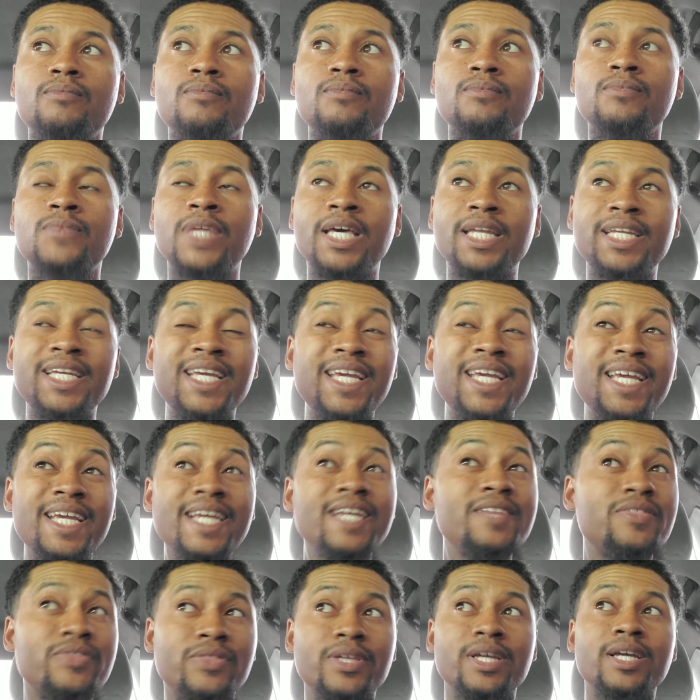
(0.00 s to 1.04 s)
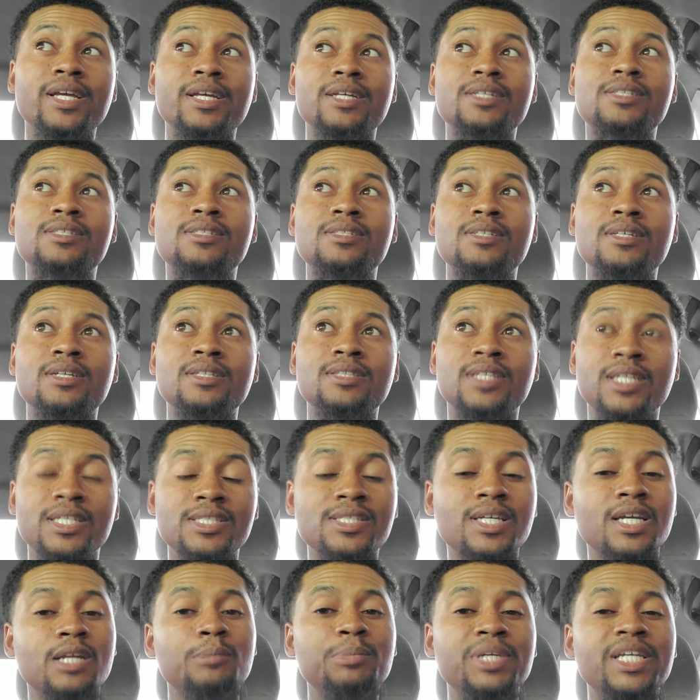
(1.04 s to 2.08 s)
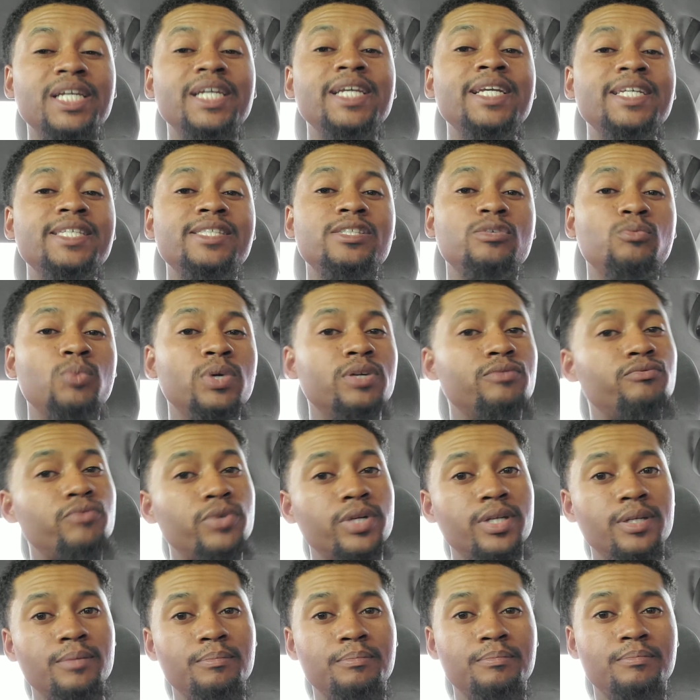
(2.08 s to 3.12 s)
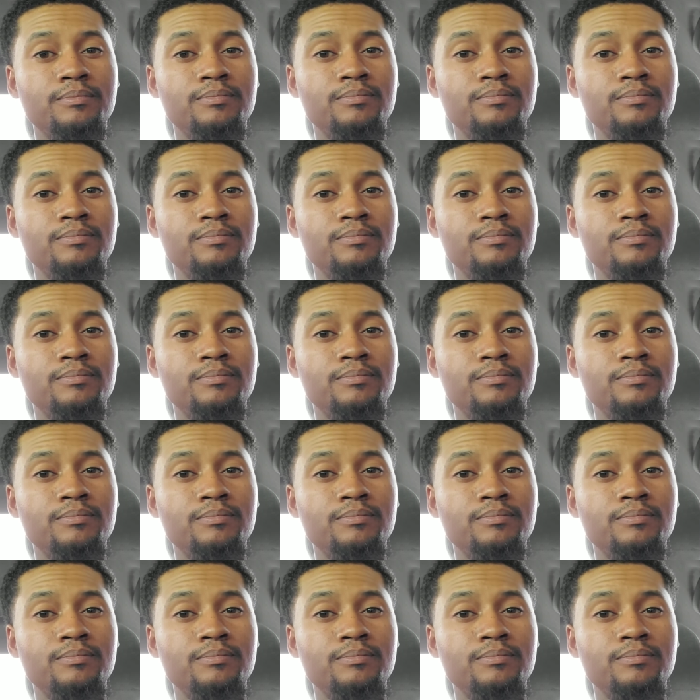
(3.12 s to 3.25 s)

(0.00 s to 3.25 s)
that he thinks that it's going to be an easy win for him.